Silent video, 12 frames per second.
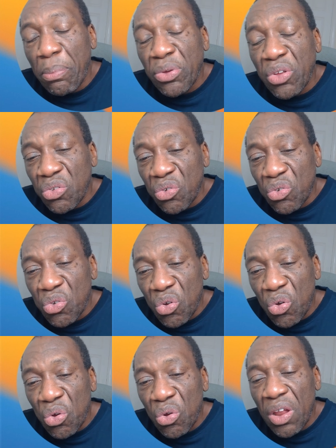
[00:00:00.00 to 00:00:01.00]
or put onto
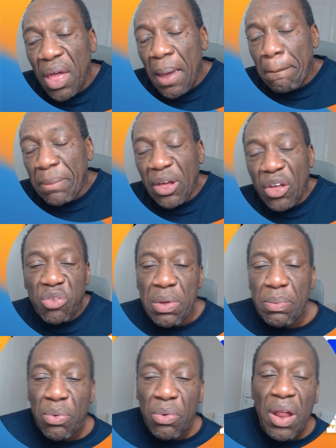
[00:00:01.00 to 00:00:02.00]
Google, because
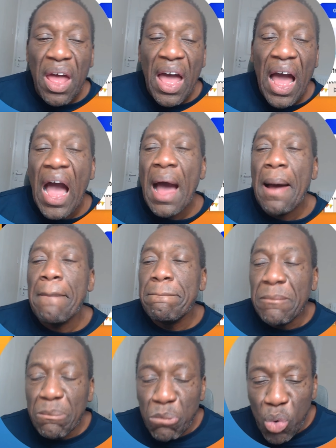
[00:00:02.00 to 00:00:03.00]
people
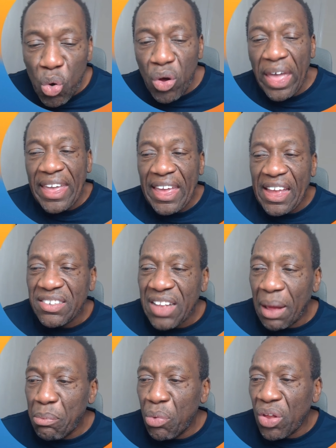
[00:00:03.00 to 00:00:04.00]
are more
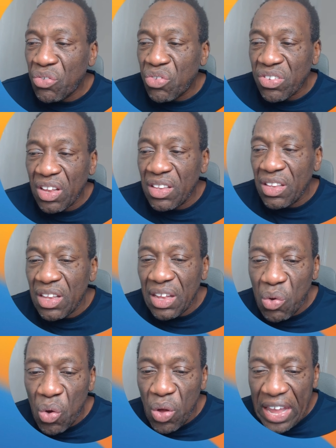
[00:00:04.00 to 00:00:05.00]
engaged and more interested
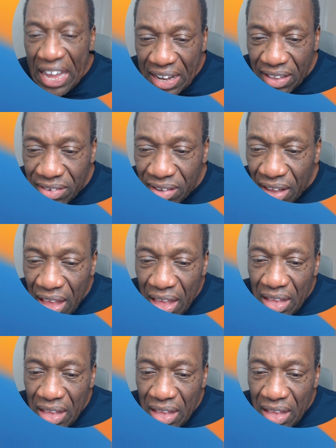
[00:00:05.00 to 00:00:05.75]
in it.